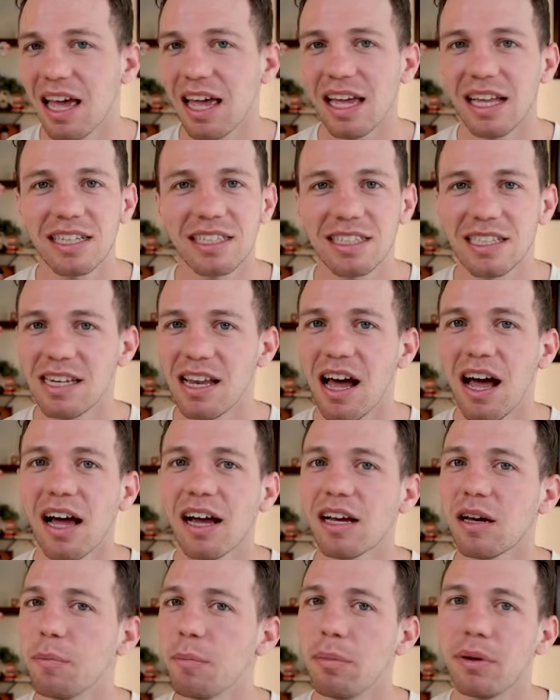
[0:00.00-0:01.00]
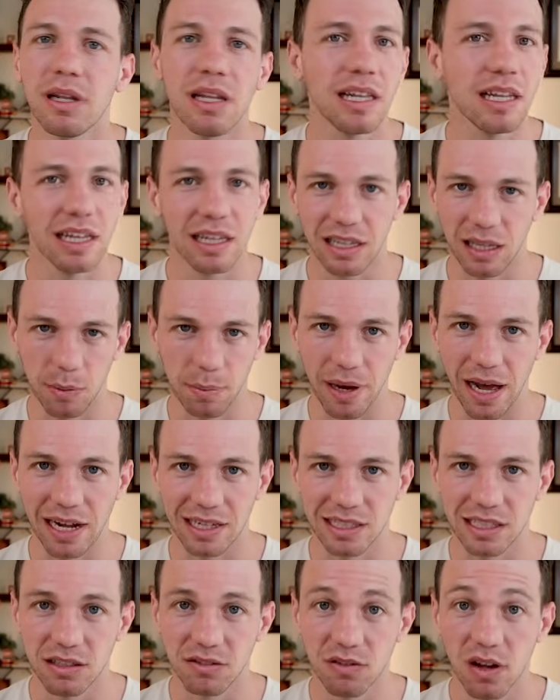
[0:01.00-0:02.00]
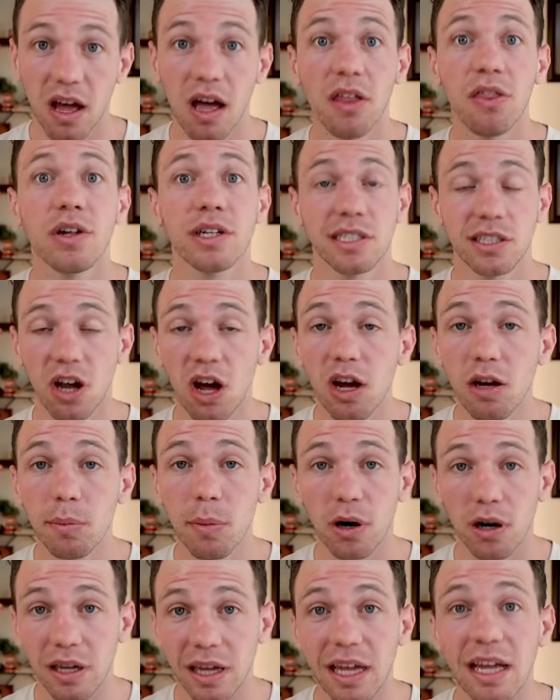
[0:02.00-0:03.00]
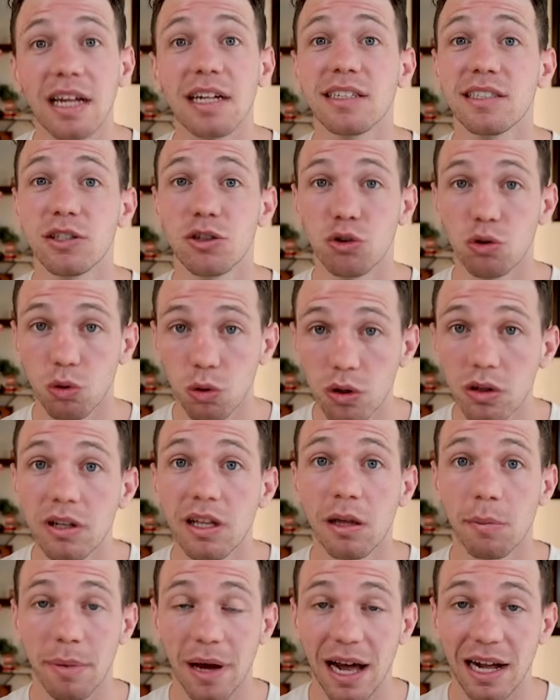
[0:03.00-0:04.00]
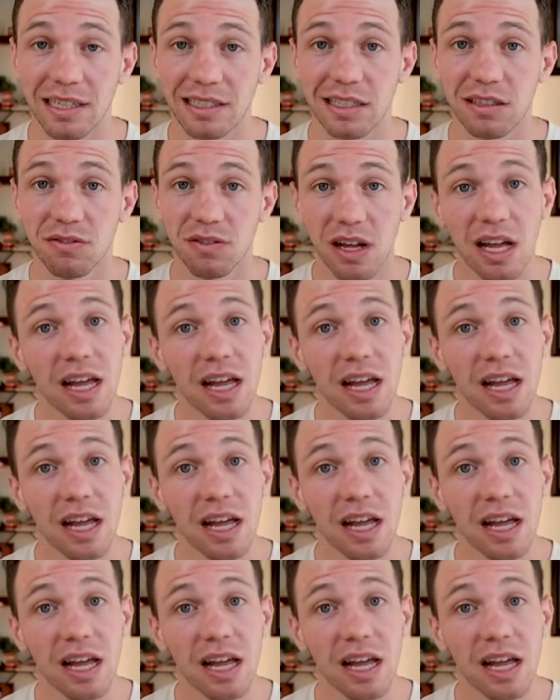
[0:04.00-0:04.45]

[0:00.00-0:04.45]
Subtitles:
it's not completely passive. The stock market is truly passive.